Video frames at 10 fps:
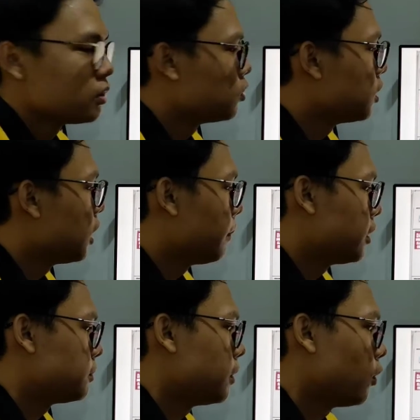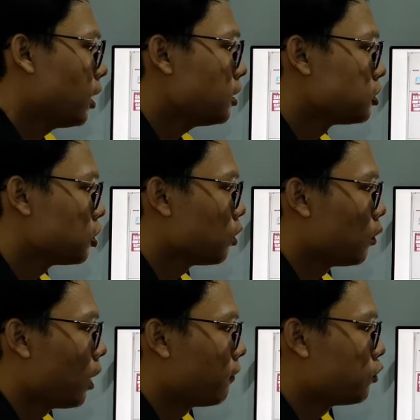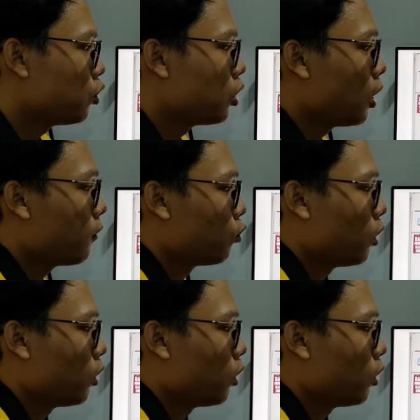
to the MSB1. So what we have to do,